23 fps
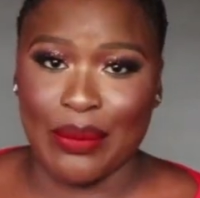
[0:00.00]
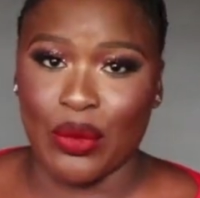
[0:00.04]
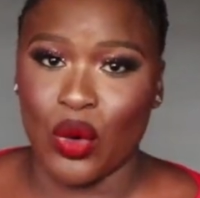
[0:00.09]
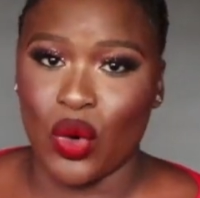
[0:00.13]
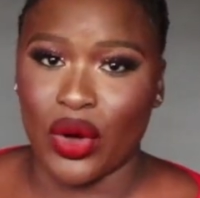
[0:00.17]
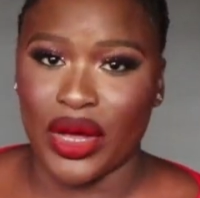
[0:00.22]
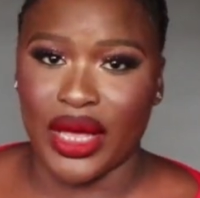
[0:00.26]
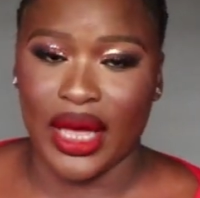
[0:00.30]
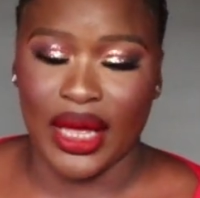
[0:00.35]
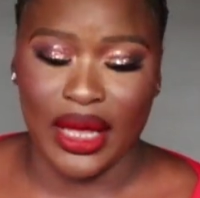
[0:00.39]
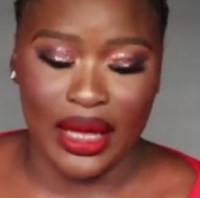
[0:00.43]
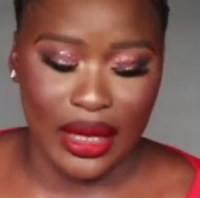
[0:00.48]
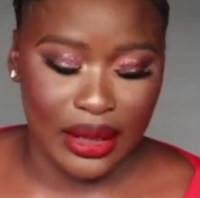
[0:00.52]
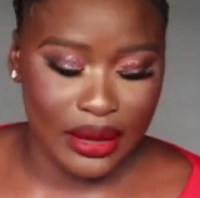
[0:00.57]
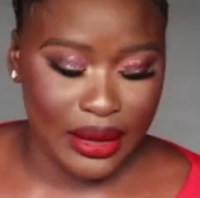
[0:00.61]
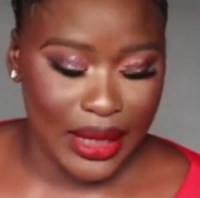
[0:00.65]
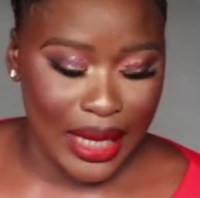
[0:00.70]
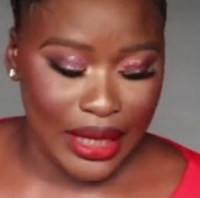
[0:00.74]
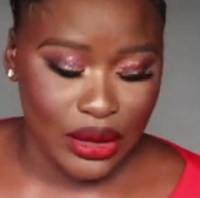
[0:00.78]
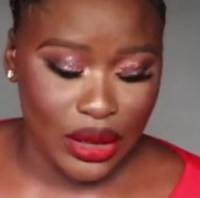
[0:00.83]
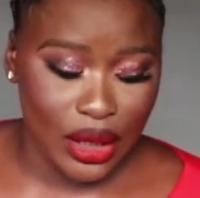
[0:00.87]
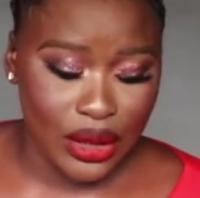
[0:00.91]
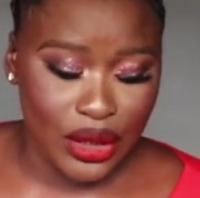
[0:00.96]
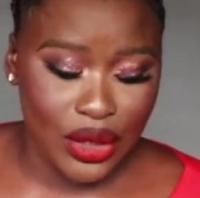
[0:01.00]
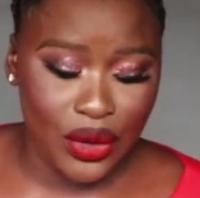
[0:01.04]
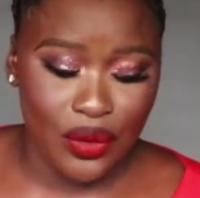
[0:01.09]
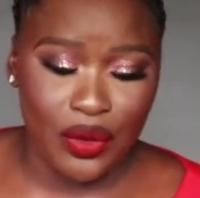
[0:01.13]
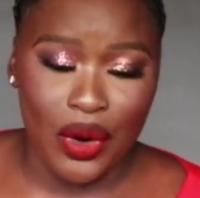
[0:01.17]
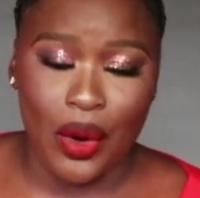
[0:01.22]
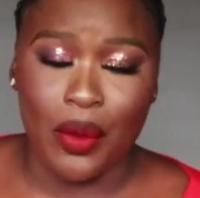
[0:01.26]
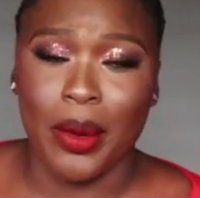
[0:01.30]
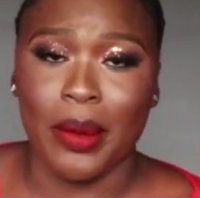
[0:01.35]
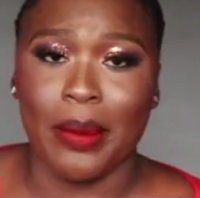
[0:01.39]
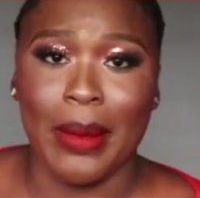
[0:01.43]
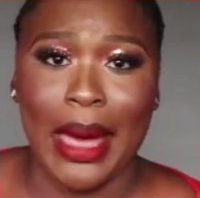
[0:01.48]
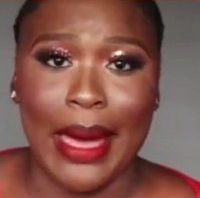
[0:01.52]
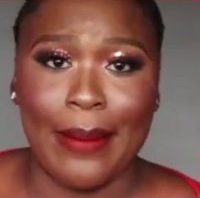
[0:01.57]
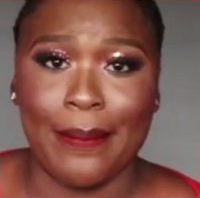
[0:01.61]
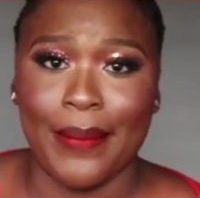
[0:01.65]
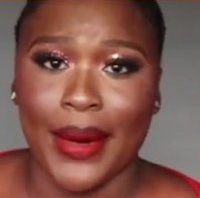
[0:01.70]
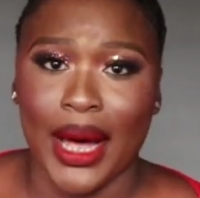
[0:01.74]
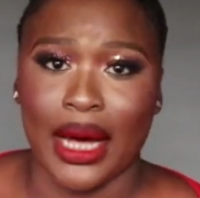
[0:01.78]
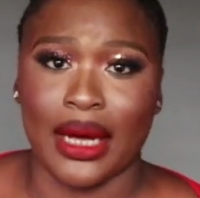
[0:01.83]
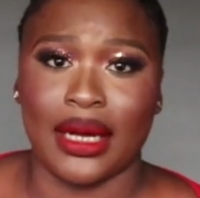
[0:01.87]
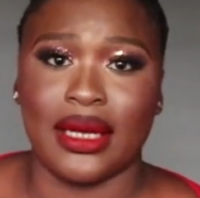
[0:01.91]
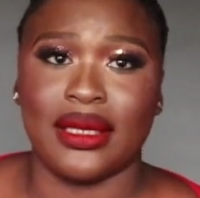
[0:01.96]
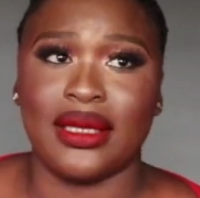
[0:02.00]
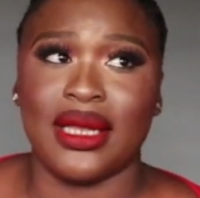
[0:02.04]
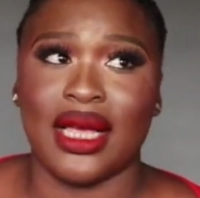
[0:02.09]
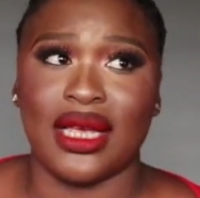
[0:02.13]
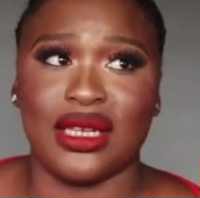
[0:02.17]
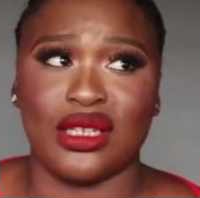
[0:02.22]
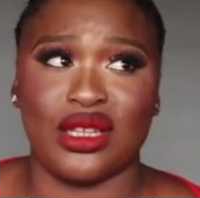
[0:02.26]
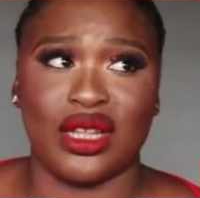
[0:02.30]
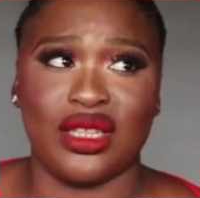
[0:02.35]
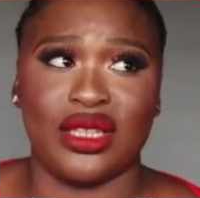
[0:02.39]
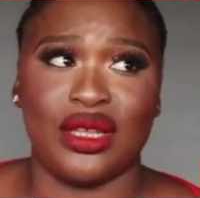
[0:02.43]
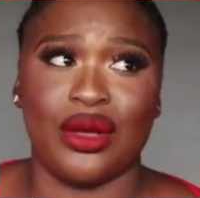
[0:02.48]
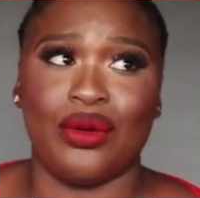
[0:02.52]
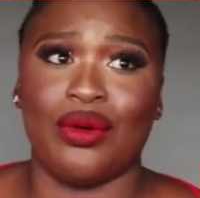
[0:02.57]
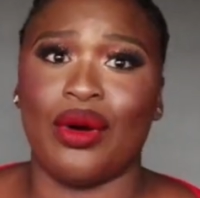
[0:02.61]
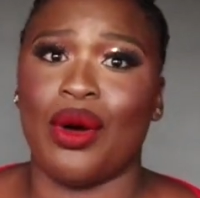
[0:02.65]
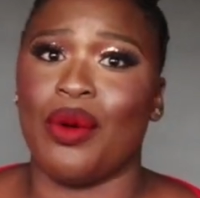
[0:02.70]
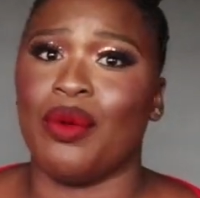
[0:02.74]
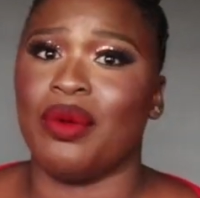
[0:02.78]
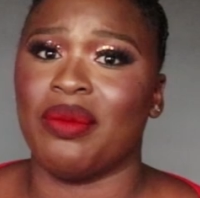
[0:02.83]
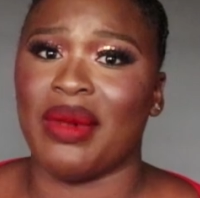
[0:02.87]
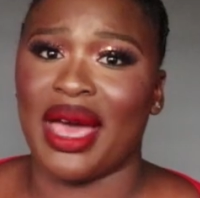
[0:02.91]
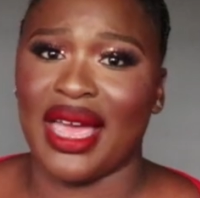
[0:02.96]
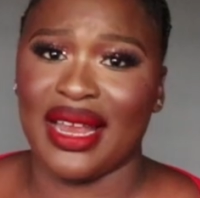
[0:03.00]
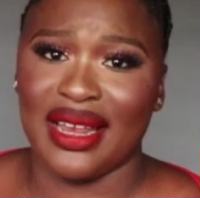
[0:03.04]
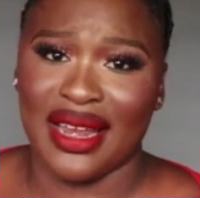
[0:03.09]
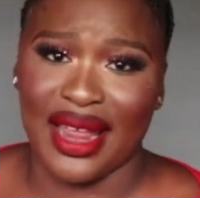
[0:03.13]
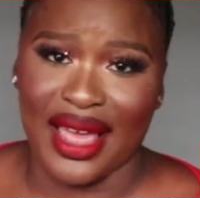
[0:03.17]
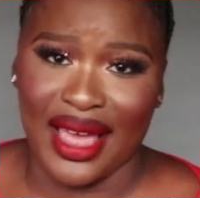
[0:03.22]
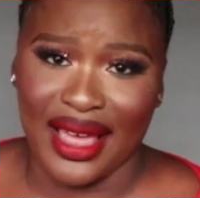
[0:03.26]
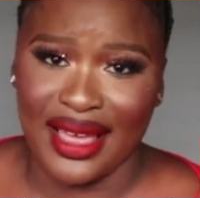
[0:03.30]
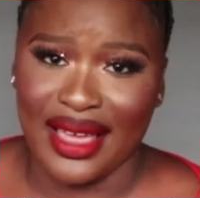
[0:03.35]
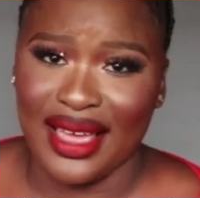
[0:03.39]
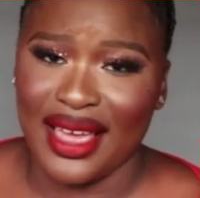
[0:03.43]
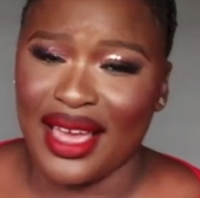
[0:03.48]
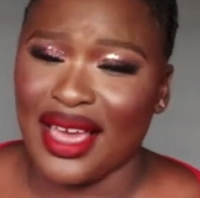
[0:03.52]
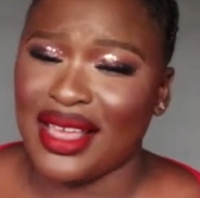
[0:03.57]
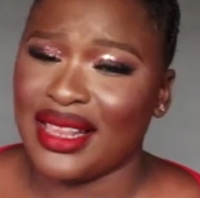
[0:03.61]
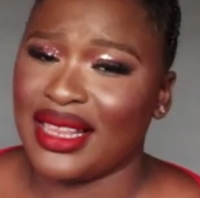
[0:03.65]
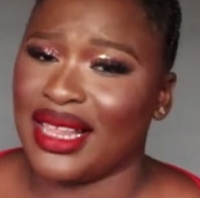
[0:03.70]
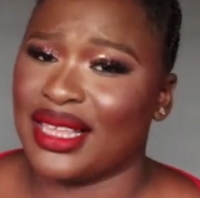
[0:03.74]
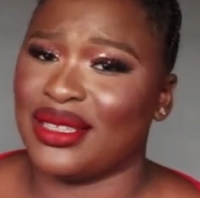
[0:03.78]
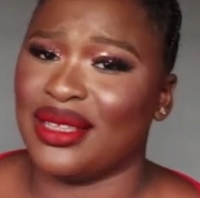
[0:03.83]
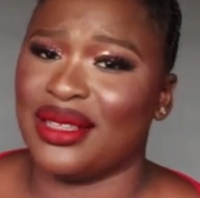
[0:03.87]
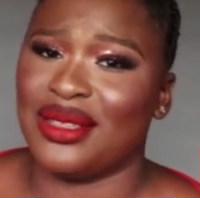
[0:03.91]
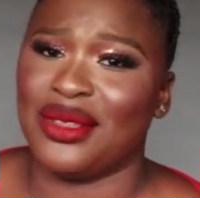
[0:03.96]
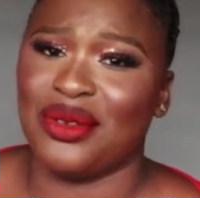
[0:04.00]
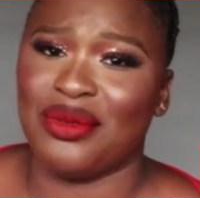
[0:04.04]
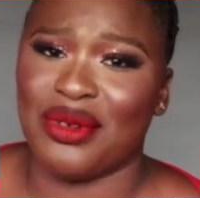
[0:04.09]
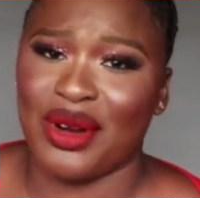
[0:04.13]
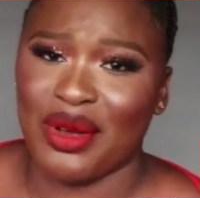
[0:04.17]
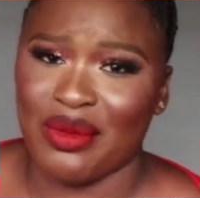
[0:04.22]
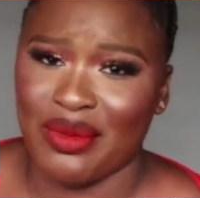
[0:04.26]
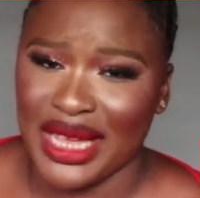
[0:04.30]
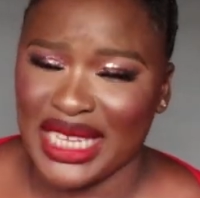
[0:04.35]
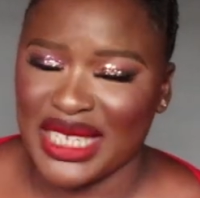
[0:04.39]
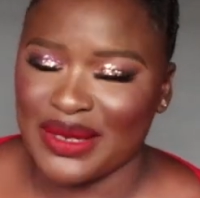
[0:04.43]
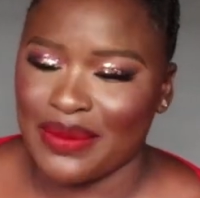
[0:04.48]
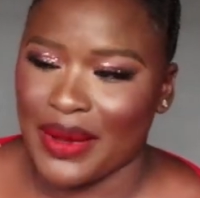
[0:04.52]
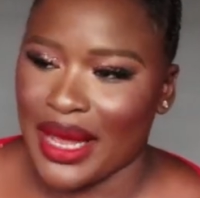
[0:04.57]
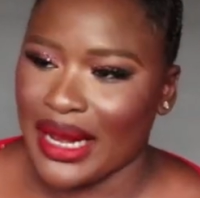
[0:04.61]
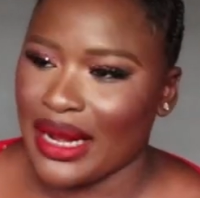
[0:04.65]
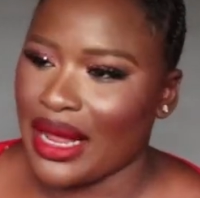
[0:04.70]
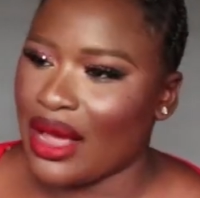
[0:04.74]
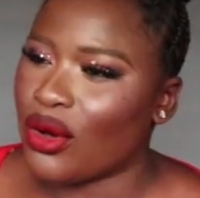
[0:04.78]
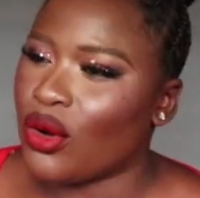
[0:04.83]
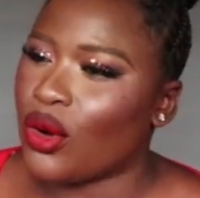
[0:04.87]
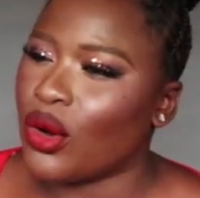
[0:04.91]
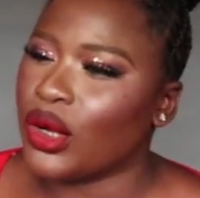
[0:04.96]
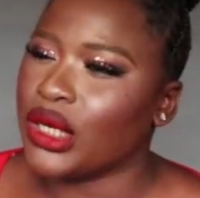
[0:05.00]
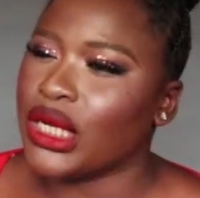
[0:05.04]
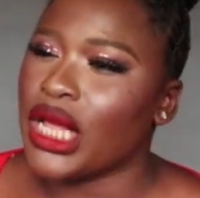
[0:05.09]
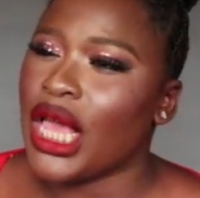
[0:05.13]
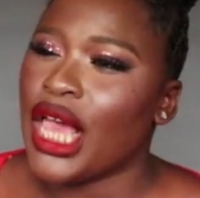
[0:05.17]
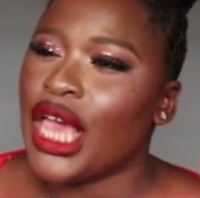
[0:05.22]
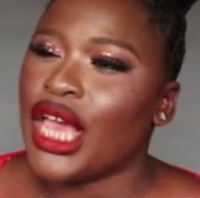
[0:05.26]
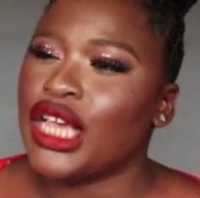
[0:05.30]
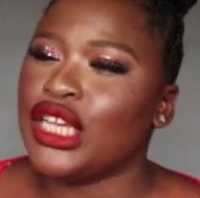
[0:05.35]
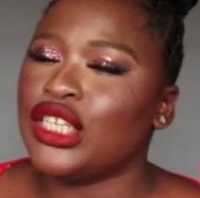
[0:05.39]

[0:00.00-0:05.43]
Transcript: I'm okay, there's nothing wrong with my back, there's nothing wrong with my neck, There's nothing wrong with my spinal cord.